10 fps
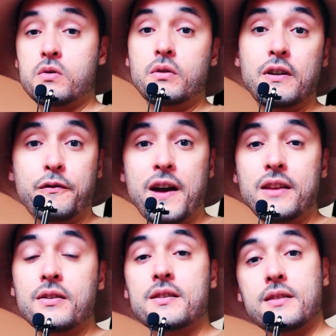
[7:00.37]
will define
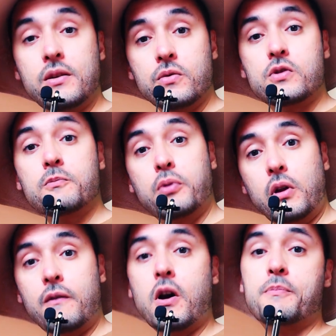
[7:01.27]
your skills pool of
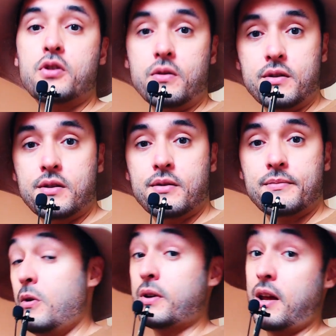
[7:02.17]
options.
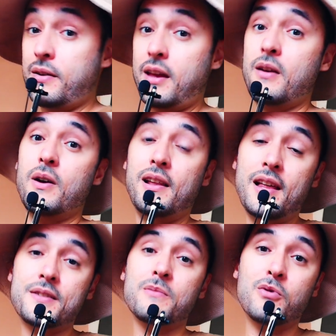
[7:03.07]
Okay, unless
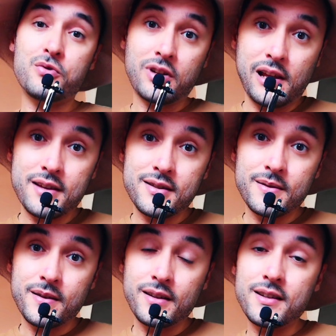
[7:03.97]
you multi-class.
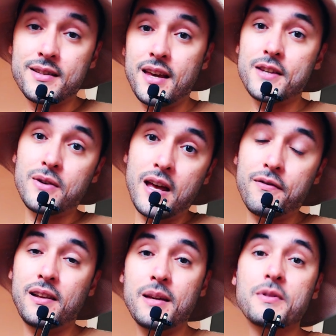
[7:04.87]
In this case, you have a
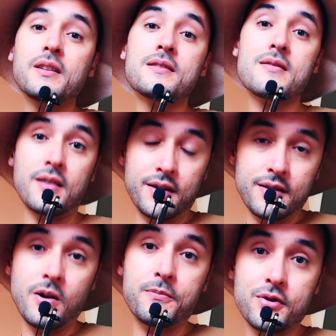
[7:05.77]
limited 30
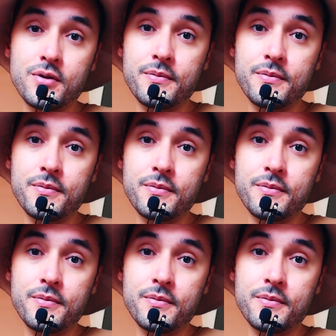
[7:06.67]
option.